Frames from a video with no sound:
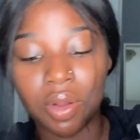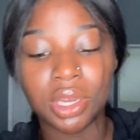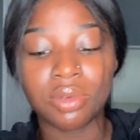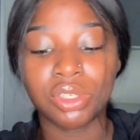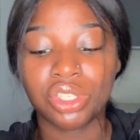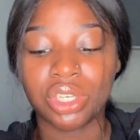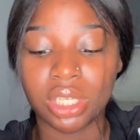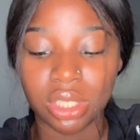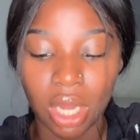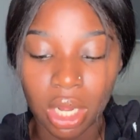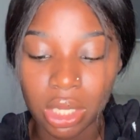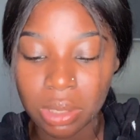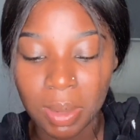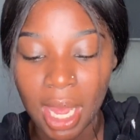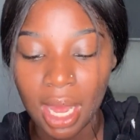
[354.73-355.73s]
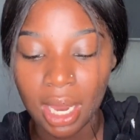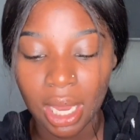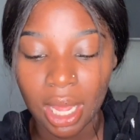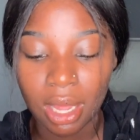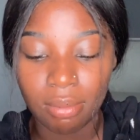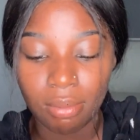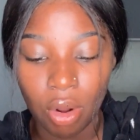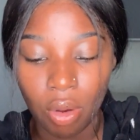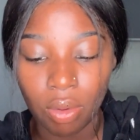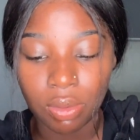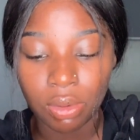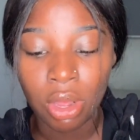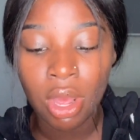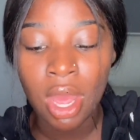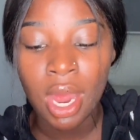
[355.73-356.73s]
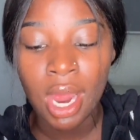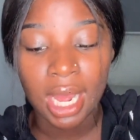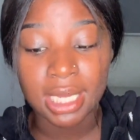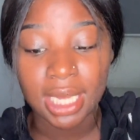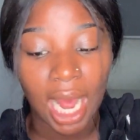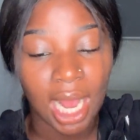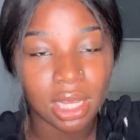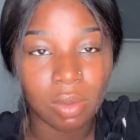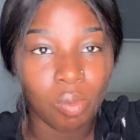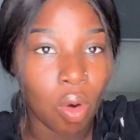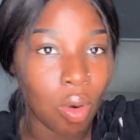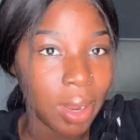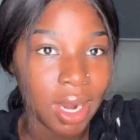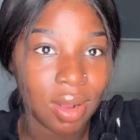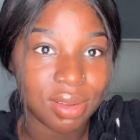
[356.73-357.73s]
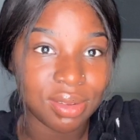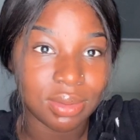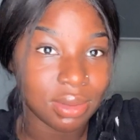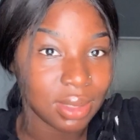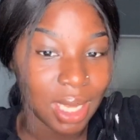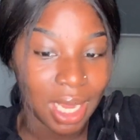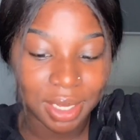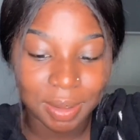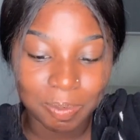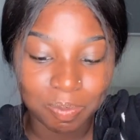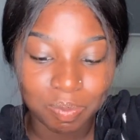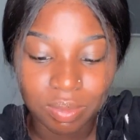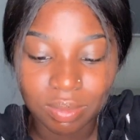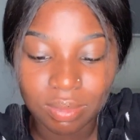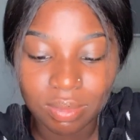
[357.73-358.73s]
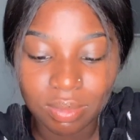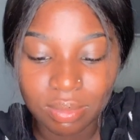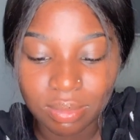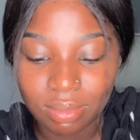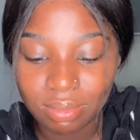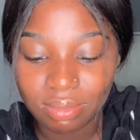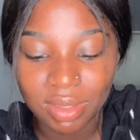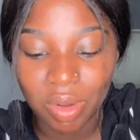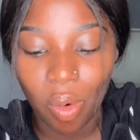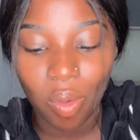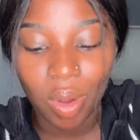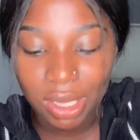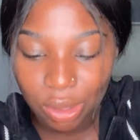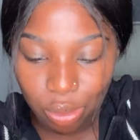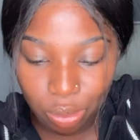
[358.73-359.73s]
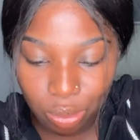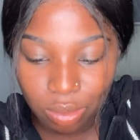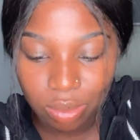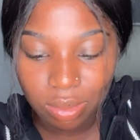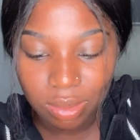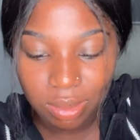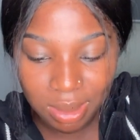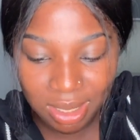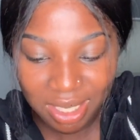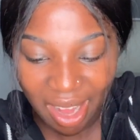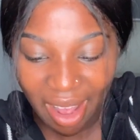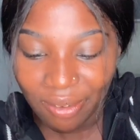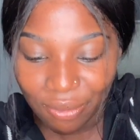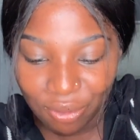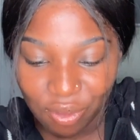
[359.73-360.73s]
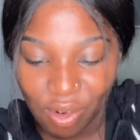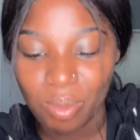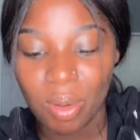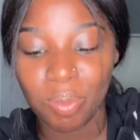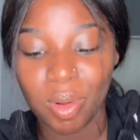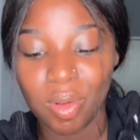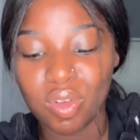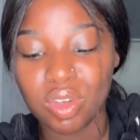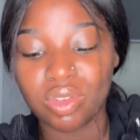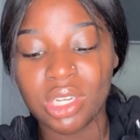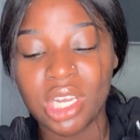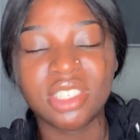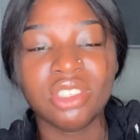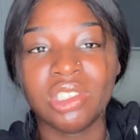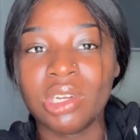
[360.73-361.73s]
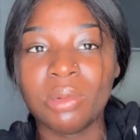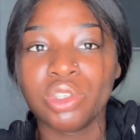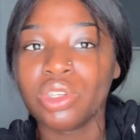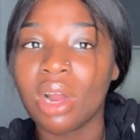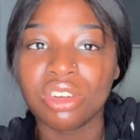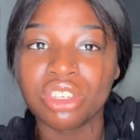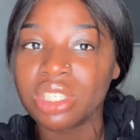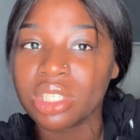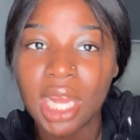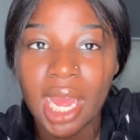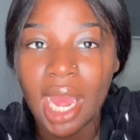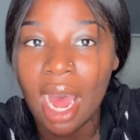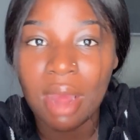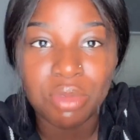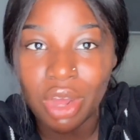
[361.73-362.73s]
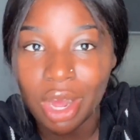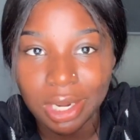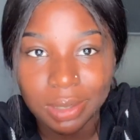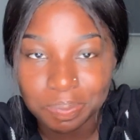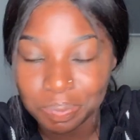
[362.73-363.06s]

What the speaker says: he was trying to talk to me, I let him know, because at the moment I was like going through stuff from a previous relationship. So I was just like, I'm not